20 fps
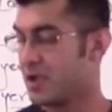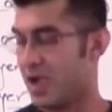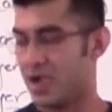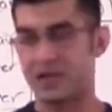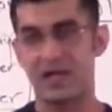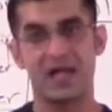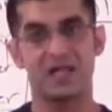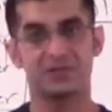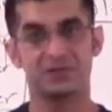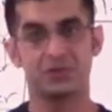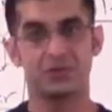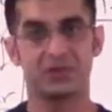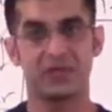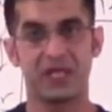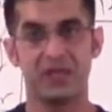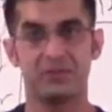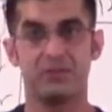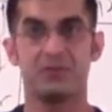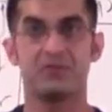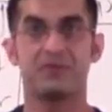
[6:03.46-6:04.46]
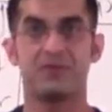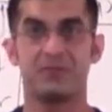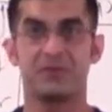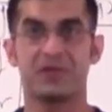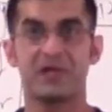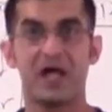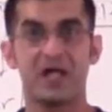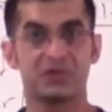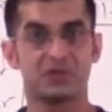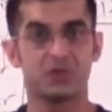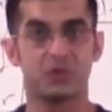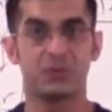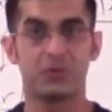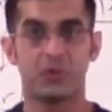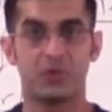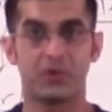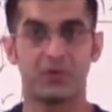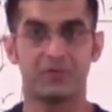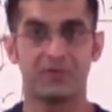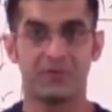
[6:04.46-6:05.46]
a console cable from the console
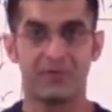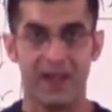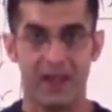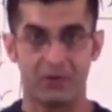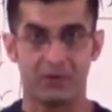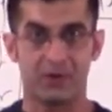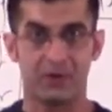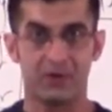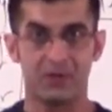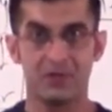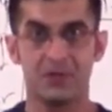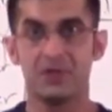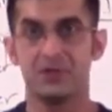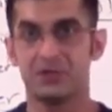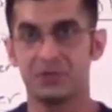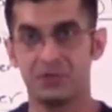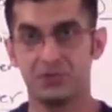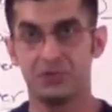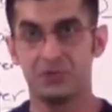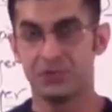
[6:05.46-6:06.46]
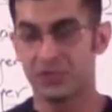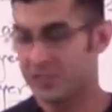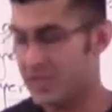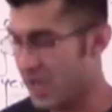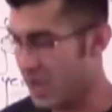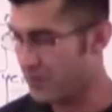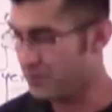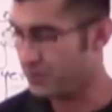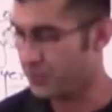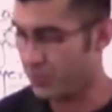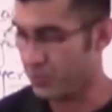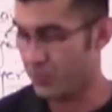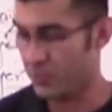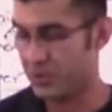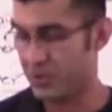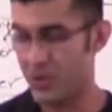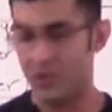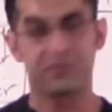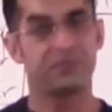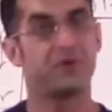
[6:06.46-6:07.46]
port of a router to the COM
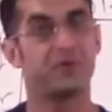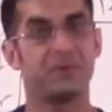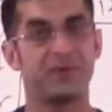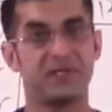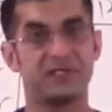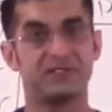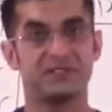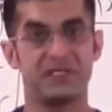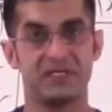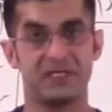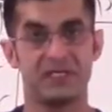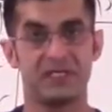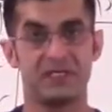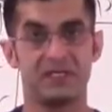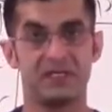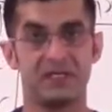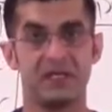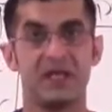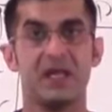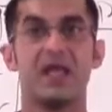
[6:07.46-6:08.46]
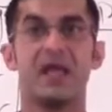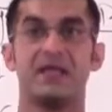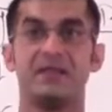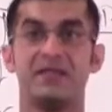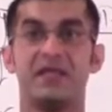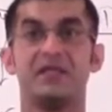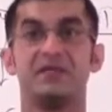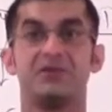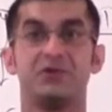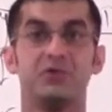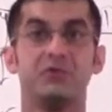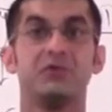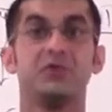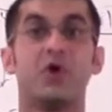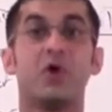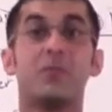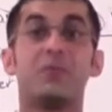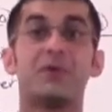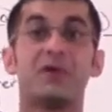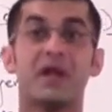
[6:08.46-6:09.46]
port of your PC, and then you
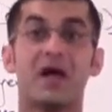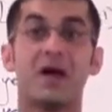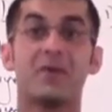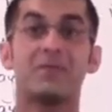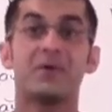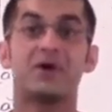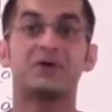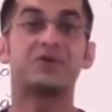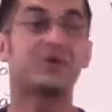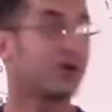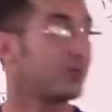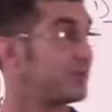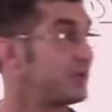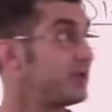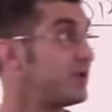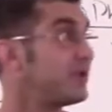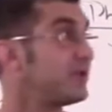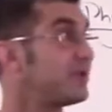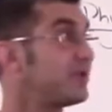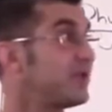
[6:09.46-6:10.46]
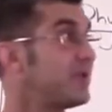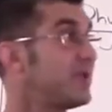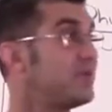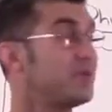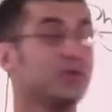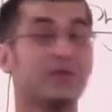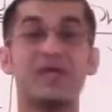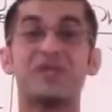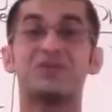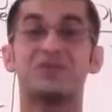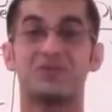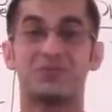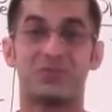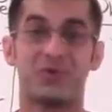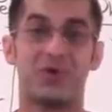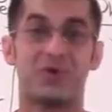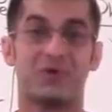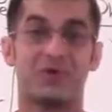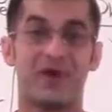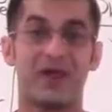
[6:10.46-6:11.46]
will open up a terminal emulation
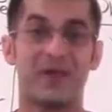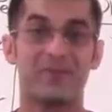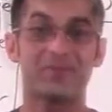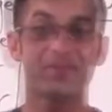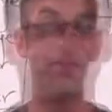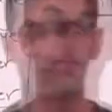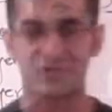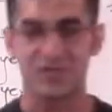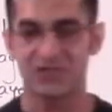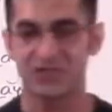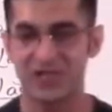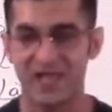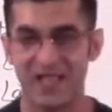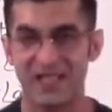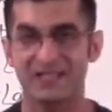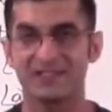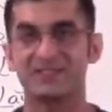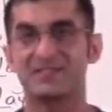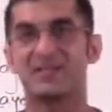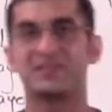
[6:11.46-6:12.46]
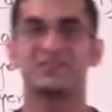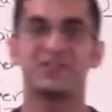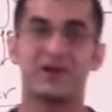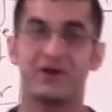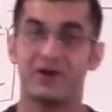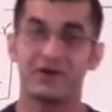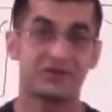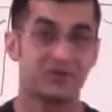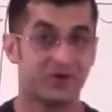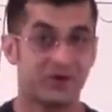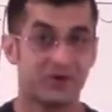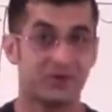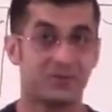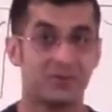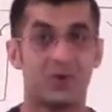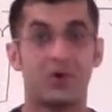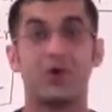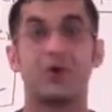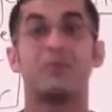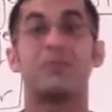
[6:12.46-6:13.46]
program, such as
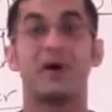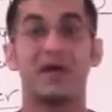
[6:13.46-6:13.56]
TerraTerm or